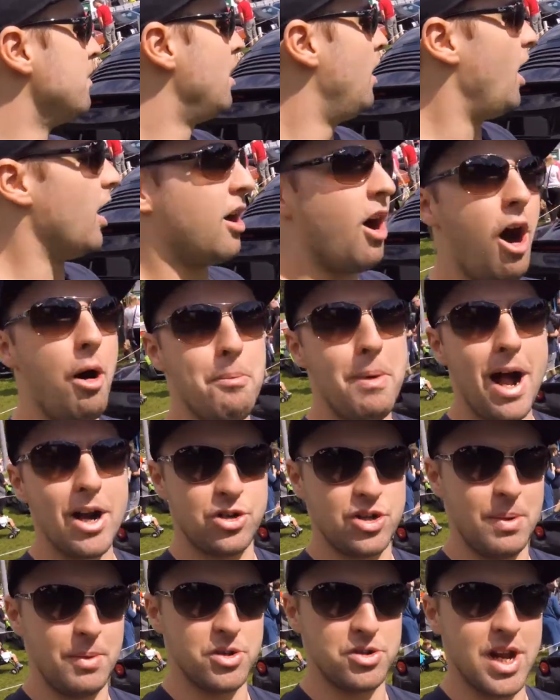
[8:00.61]
I can't
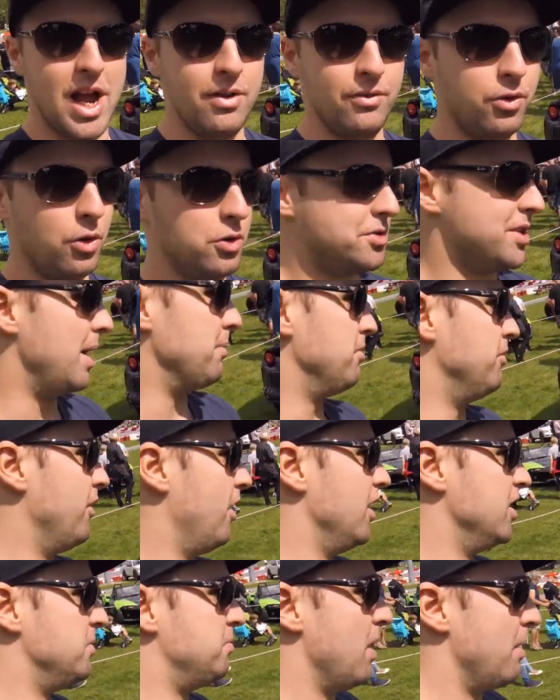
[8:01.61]
imagine how much downforce that
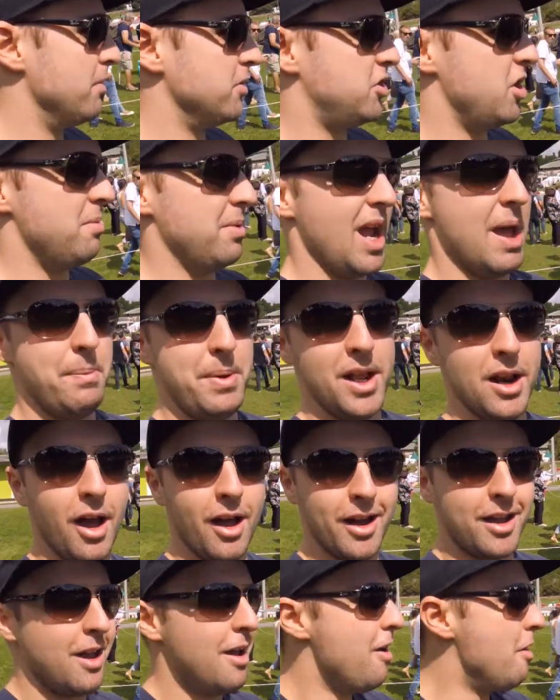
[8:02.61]
provides, but I'm assuming it'd be
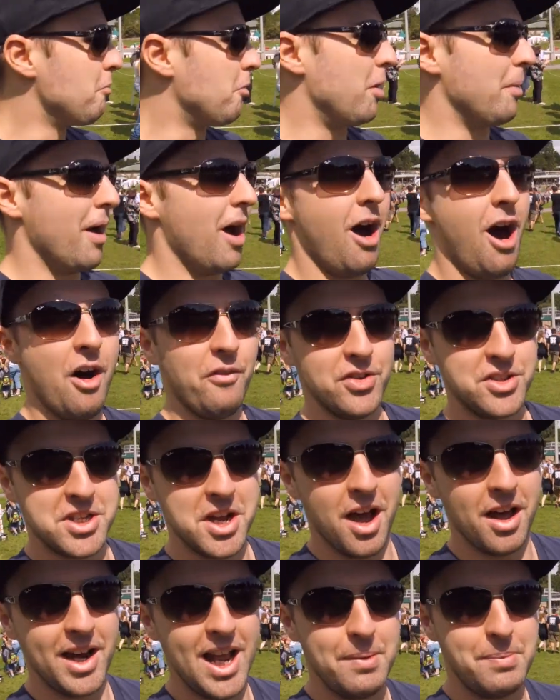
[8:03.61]
like probably like half a
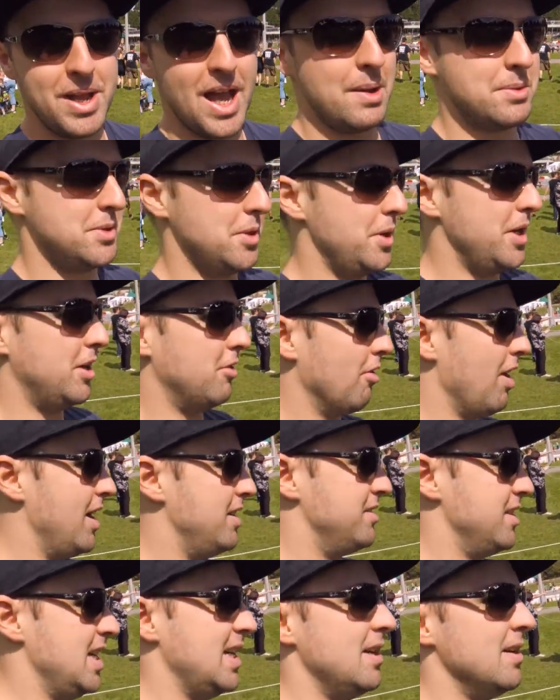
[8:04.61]
ton. It'd be absolutely
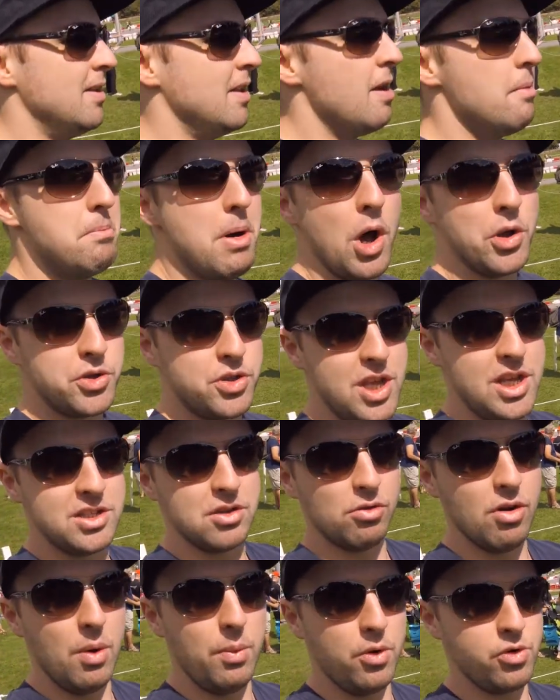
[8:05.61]
crazy. Most of these are
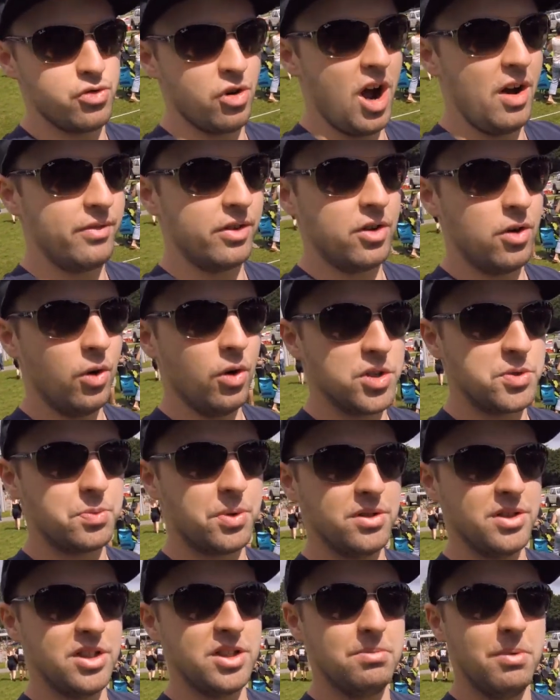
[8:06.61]
rear-wheel drive, of course,
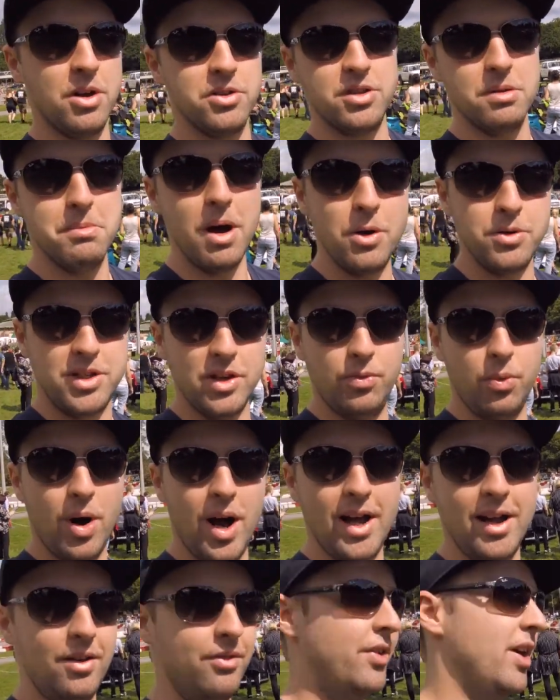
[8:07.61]
because it's the most emotive
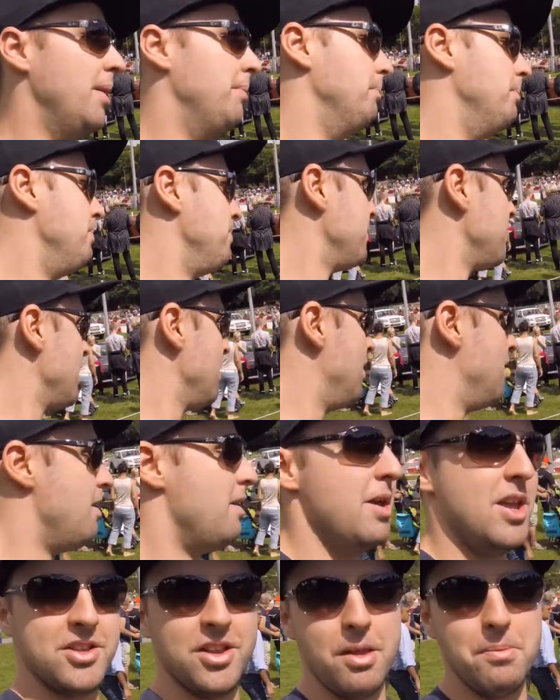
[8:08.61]
way of
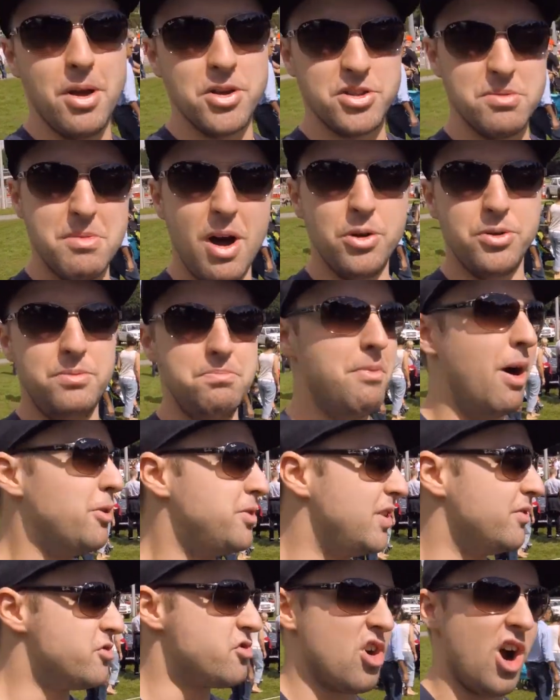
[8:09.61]
it's like the most
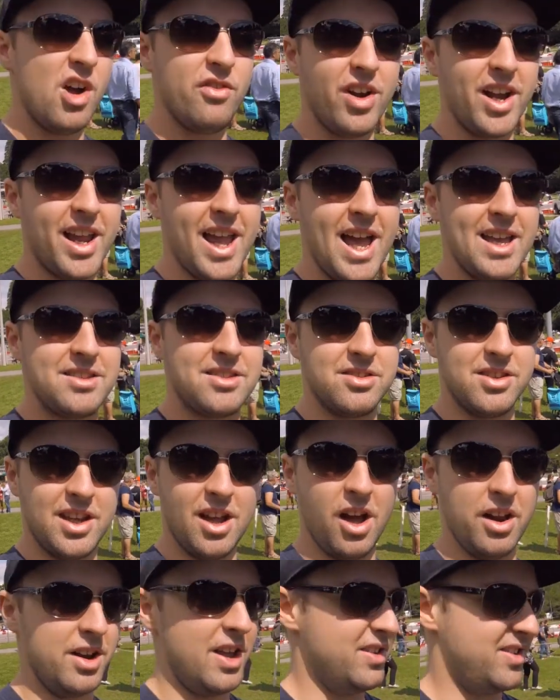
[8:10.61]
emotive drive, I guess,
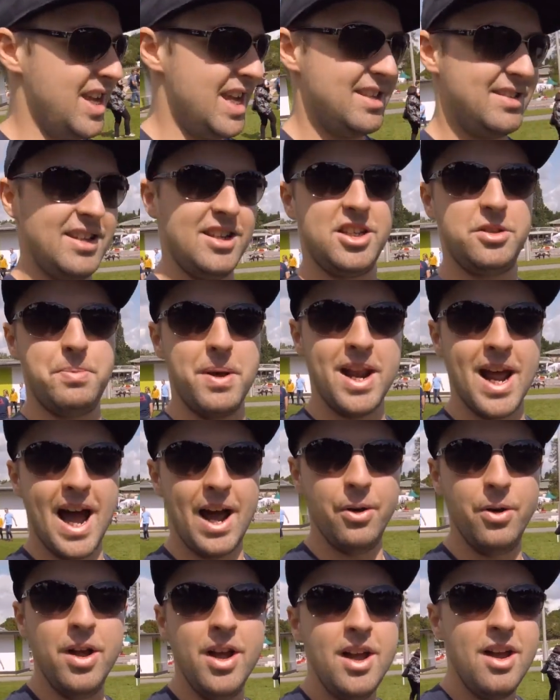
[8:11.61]
because it's easy to spin
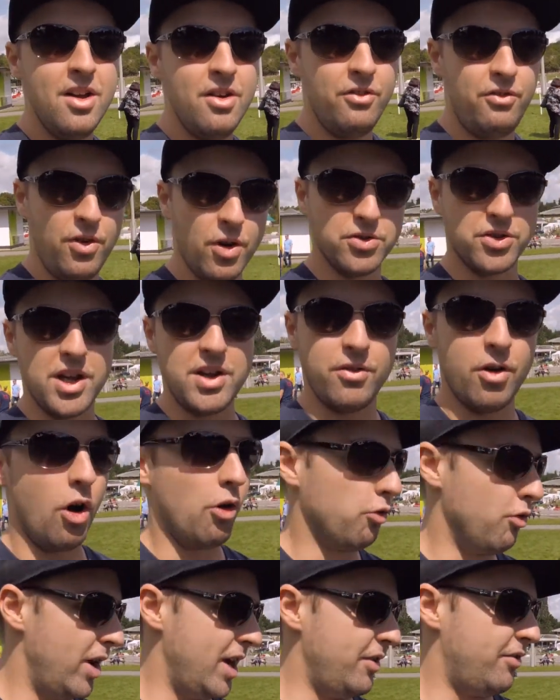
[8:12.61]
out. Feels like you've got to
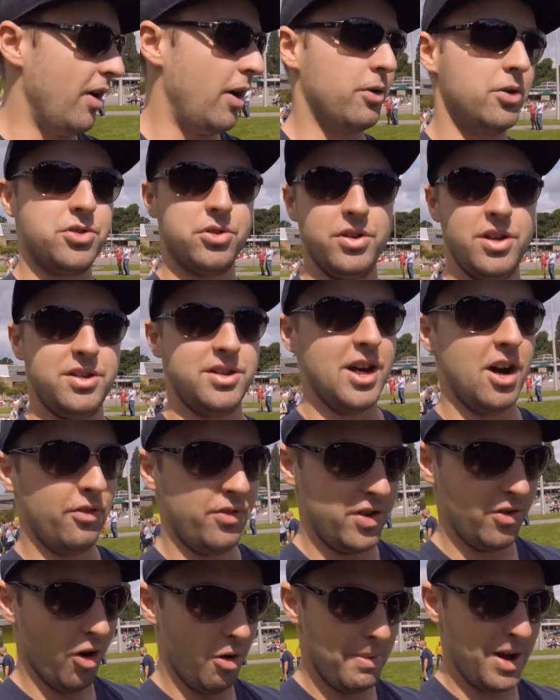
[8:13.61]
really focus on yourself, and
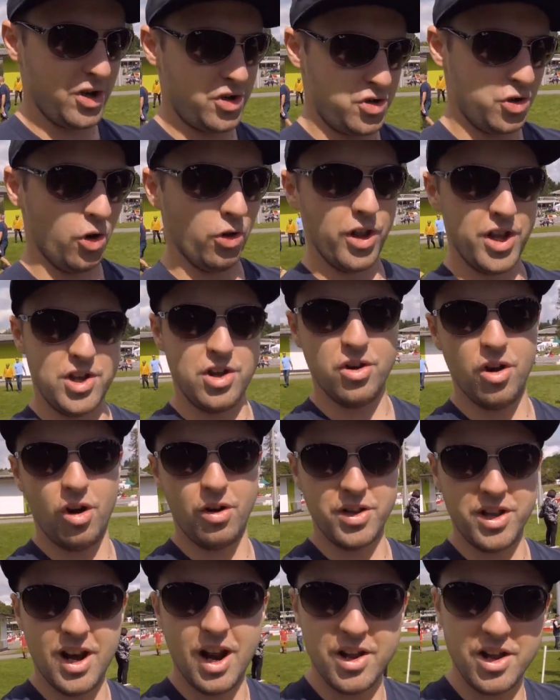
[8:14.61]
you've got to make sure that you're not,
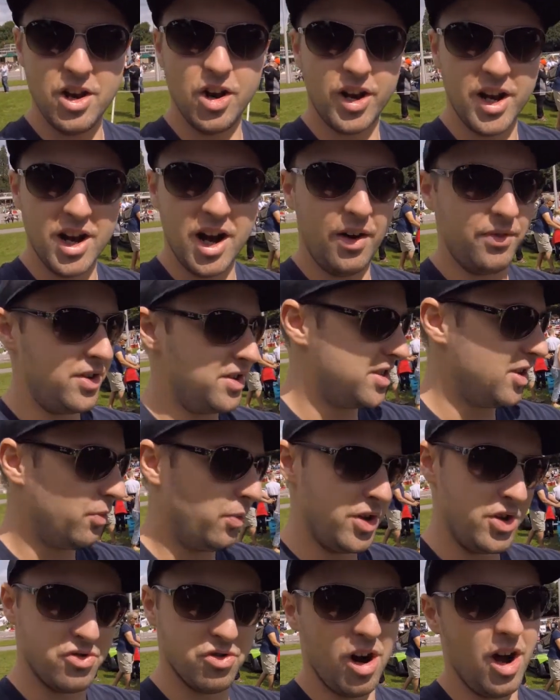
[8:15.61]
you know, you're looking after yourself
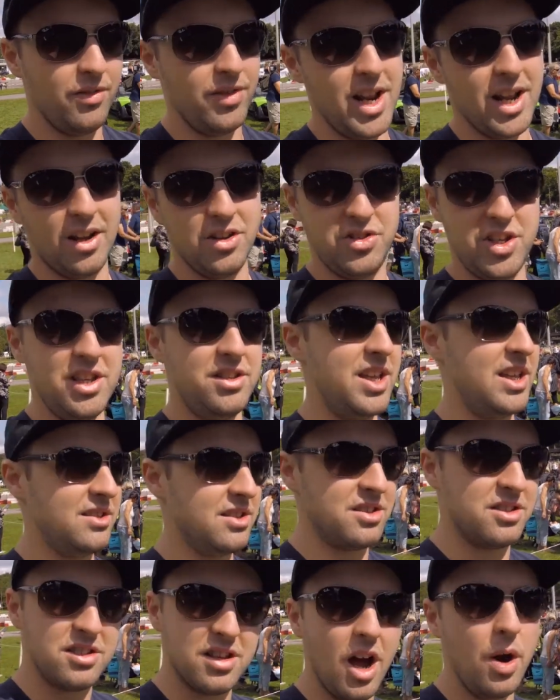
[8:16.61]
when you're driving it, because these things are
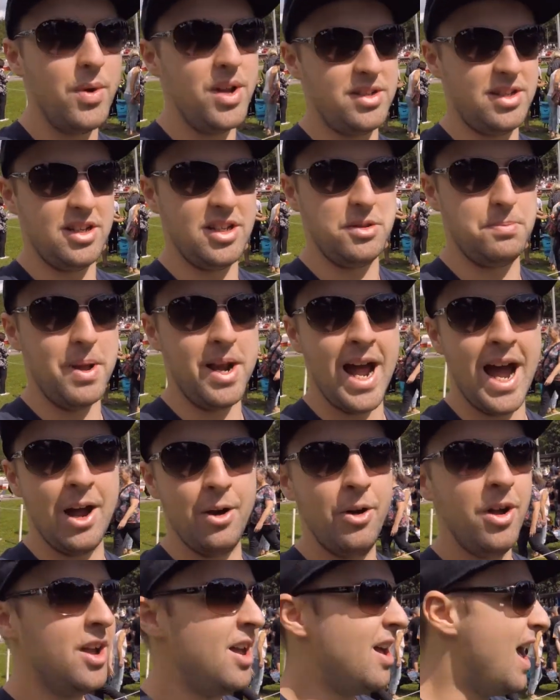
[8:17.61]
so easy to spin out.
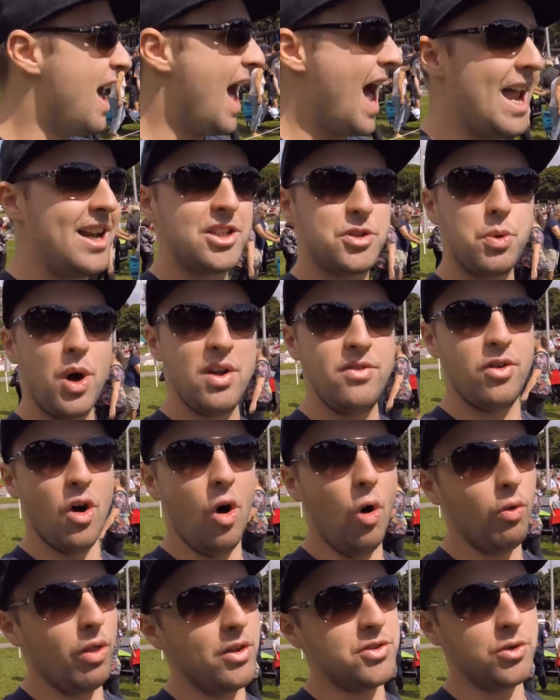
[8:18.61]
Hence why you've got
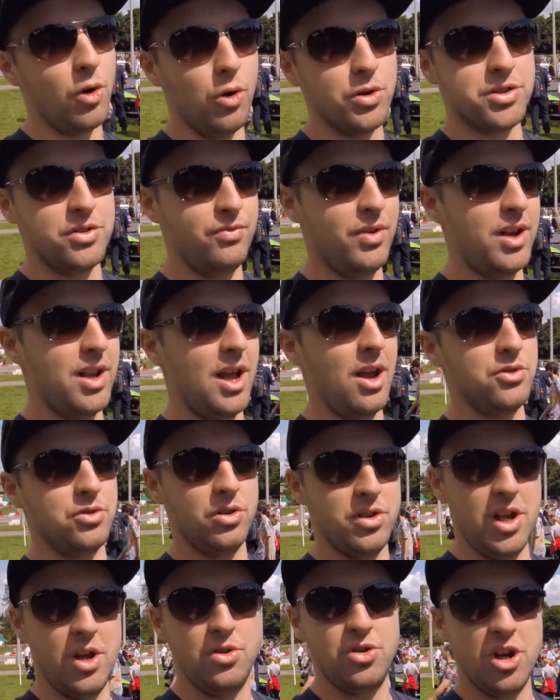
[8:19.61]
all those awesome videos on
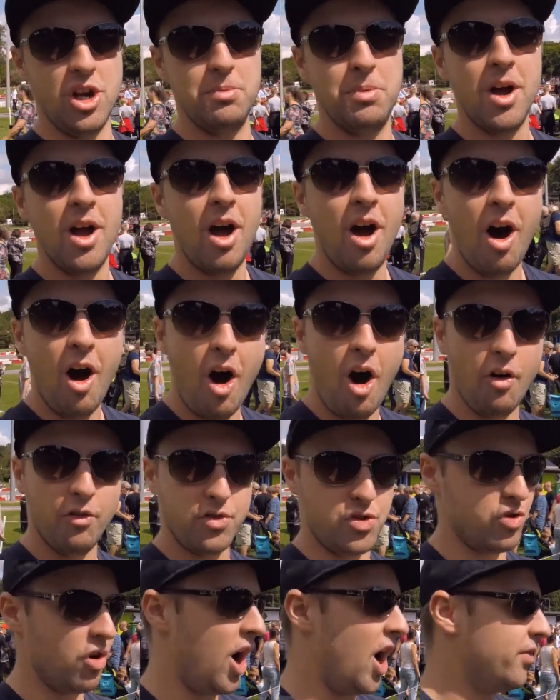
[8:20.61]
YouTube of
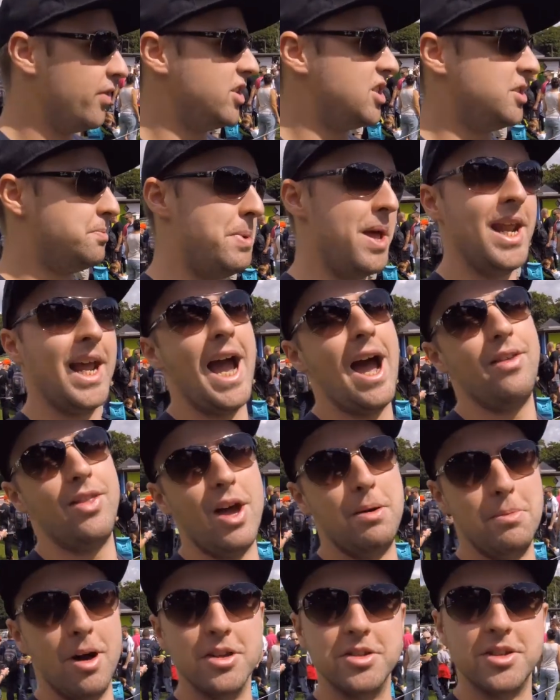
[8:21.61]
drivers spinning out their
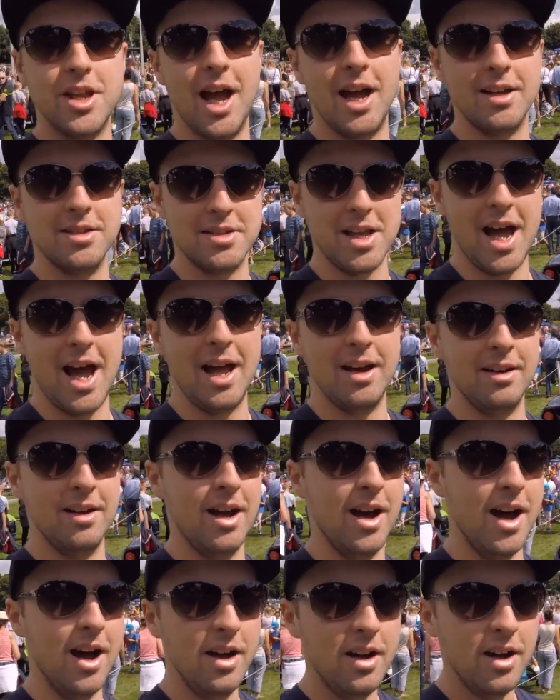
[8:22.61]
Mustangs and
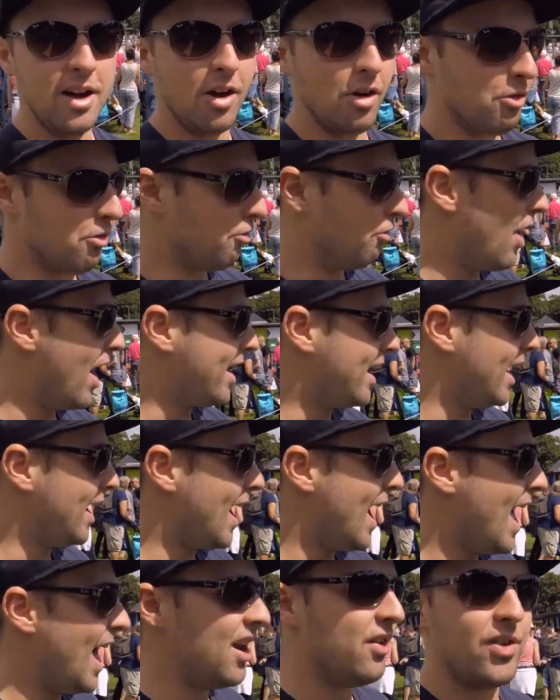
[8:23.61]
wrecking a
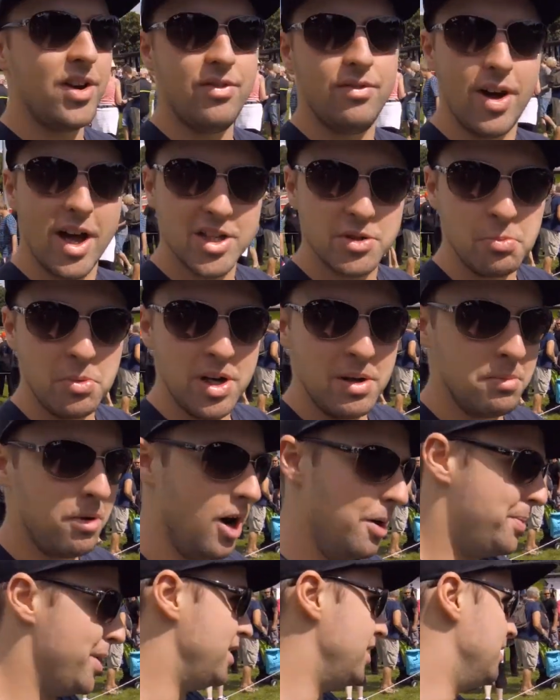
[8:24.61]
hell of an investment, in my
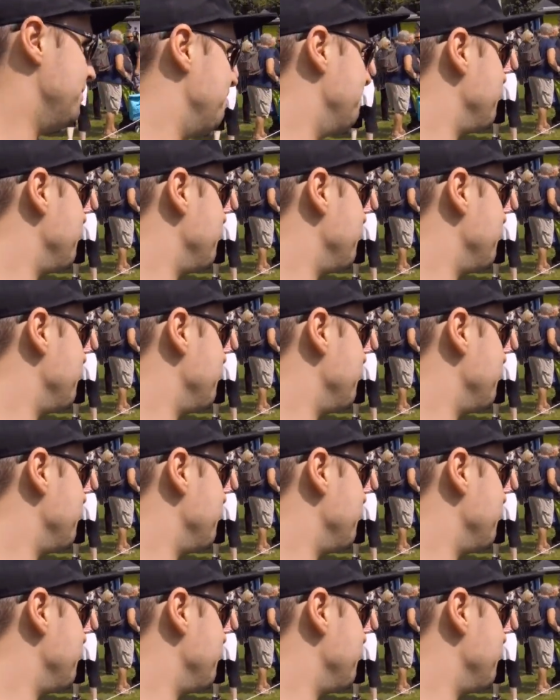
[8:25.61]
opinion.